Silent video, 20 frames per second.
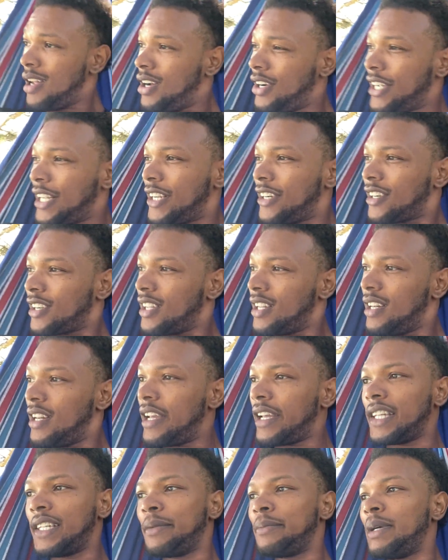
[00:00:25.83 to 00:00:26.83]
Out here
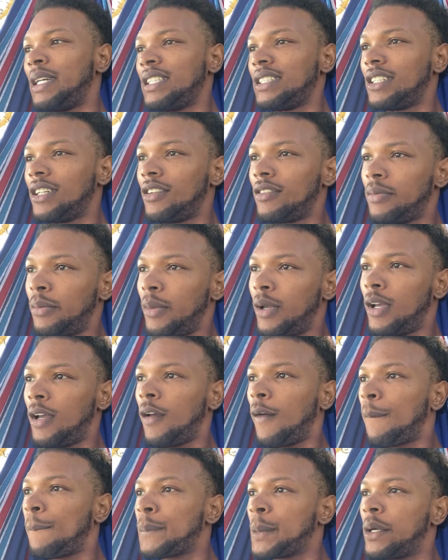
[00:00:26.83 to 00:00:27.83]
connecting myself,
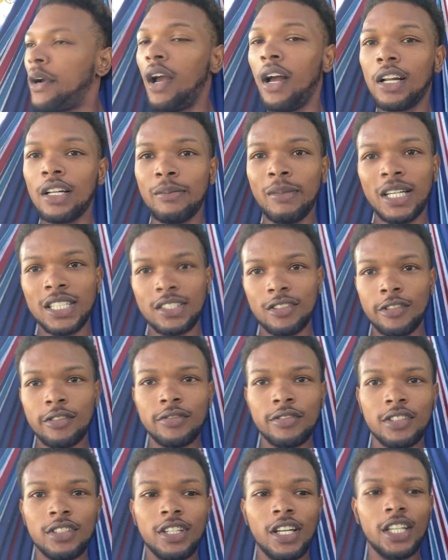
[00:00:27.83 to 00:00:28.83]
man. Grounding
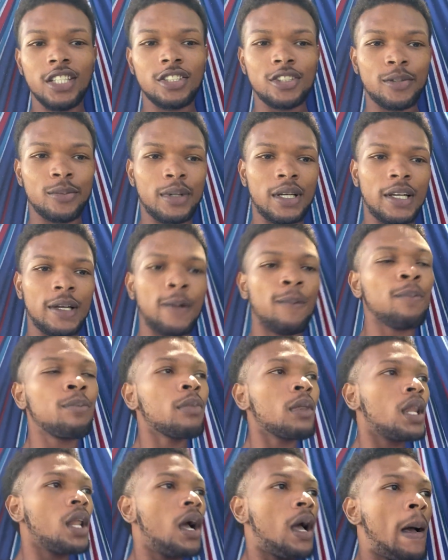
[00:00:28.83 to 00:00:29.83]
myself in nature, man
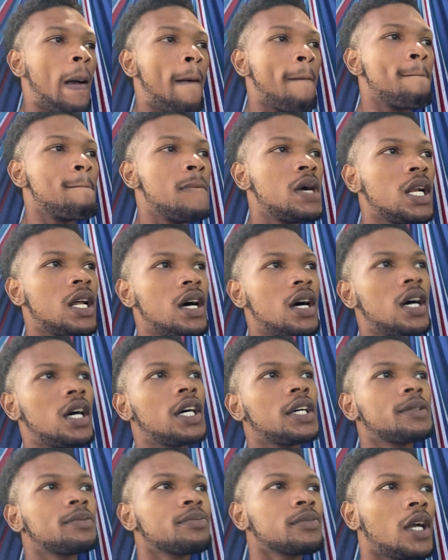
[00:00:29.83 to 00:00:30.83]
but
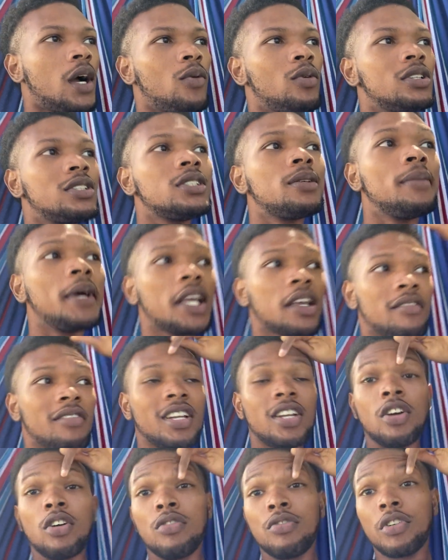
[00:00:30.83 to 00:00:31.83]
uh i want to make a
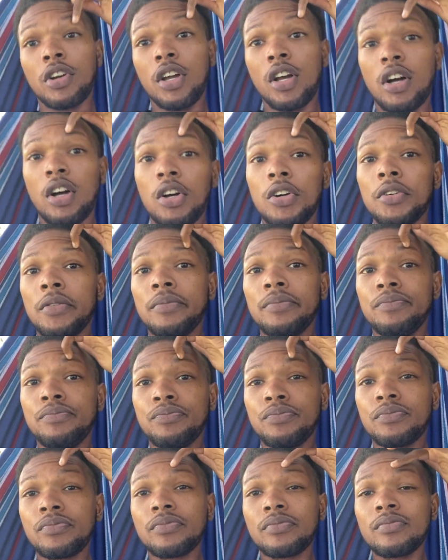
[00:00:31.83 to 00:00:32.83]
video for y'all
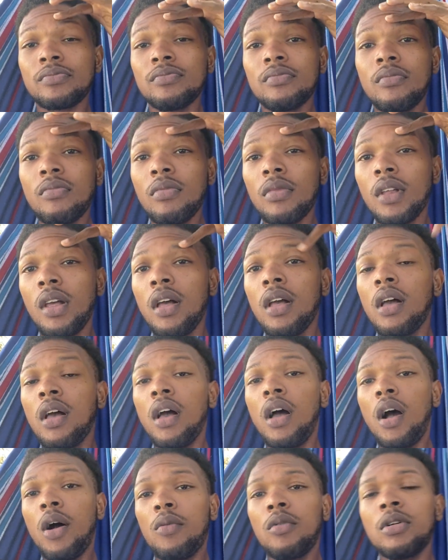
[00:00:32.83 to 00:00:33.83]

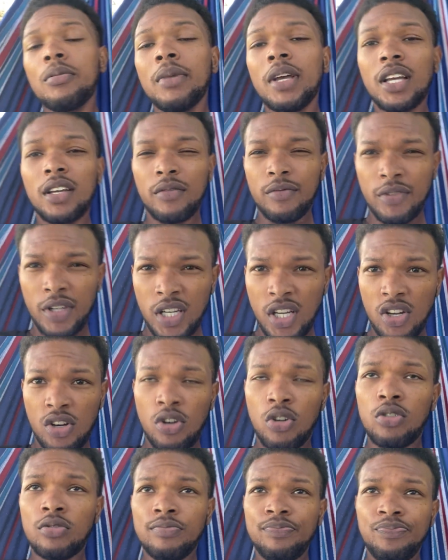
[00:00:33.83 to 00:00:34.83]
i want to make a
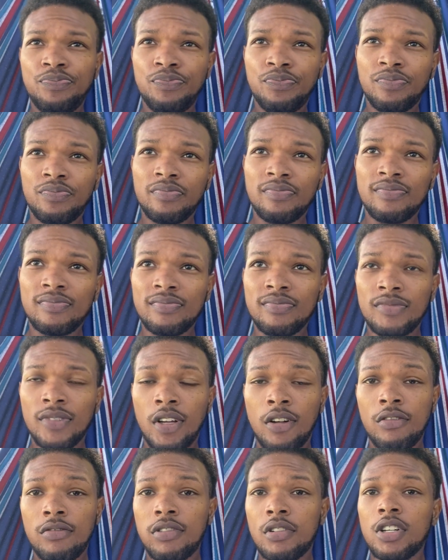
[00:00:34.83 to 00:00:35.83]
video
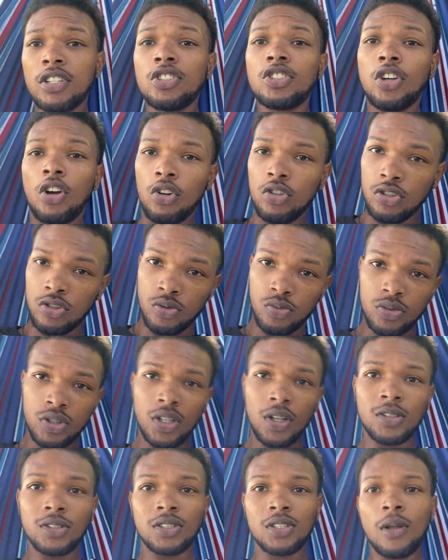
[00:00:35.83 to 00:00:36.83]
for the chosen
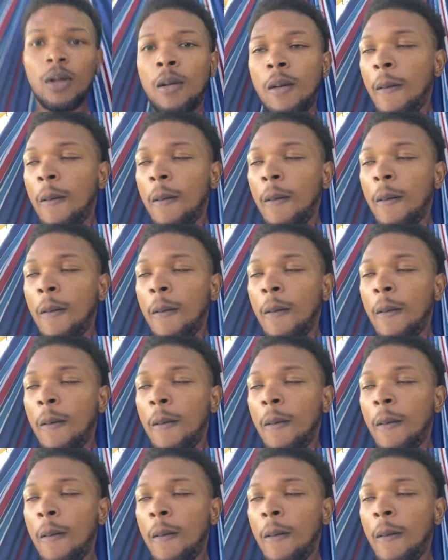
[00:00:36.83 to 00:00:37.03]
ones